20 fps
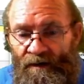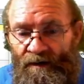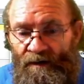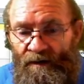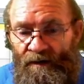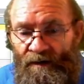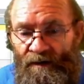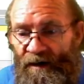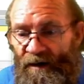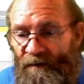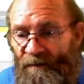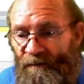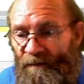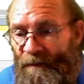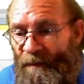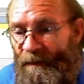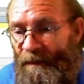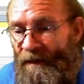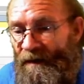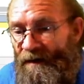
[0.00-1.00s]
Okay,
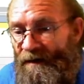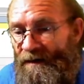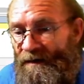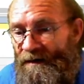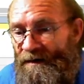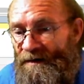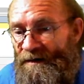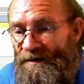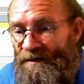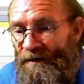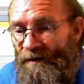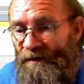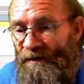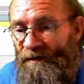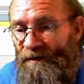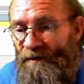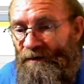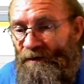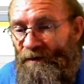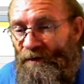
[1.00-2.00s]
so
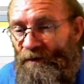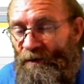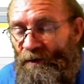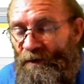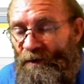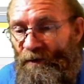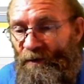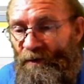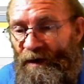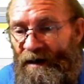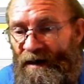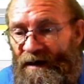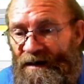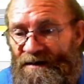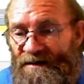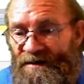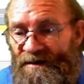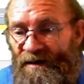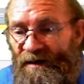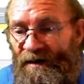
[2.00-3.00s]
when
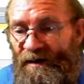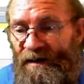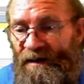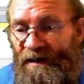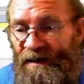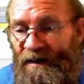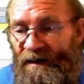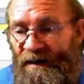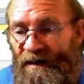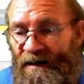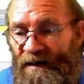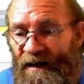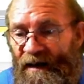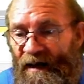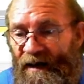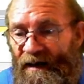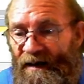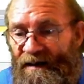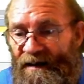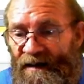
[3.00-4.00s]
it's in
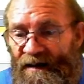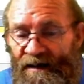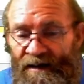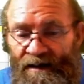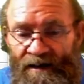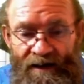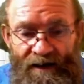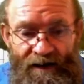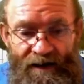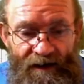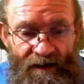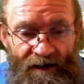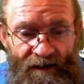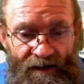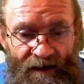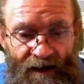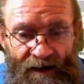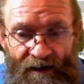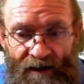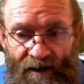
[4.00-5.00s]
line there,
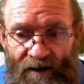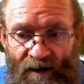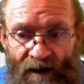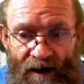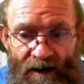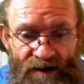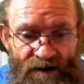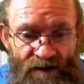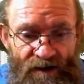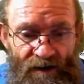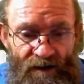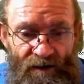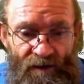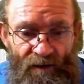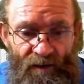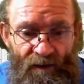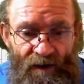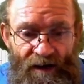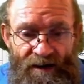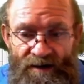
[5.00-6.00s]
that
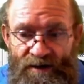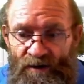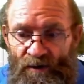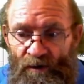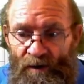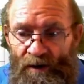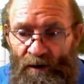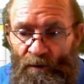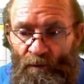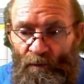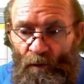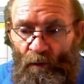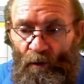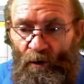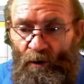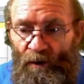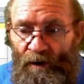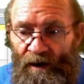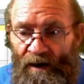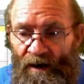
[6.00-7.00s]
location was
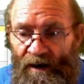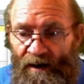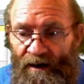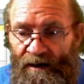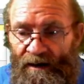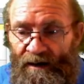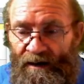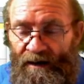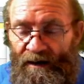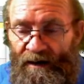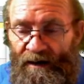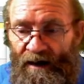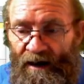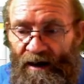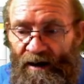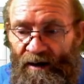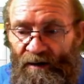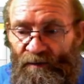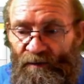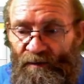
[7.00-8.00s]
24, and
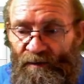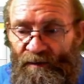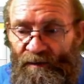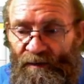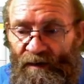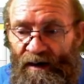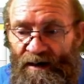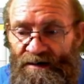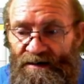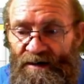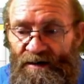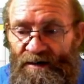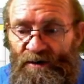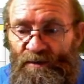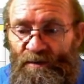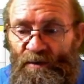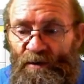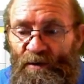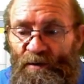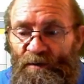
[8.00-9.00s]
I've asked it
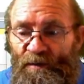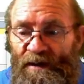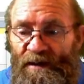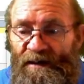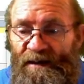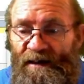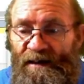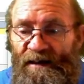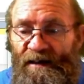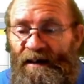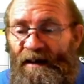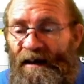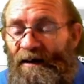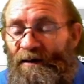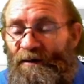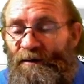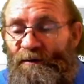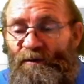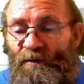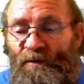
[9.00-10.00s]
to move it 10
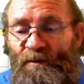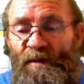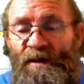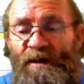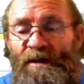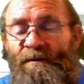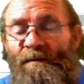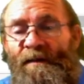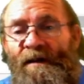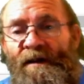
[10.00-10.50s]
down for me,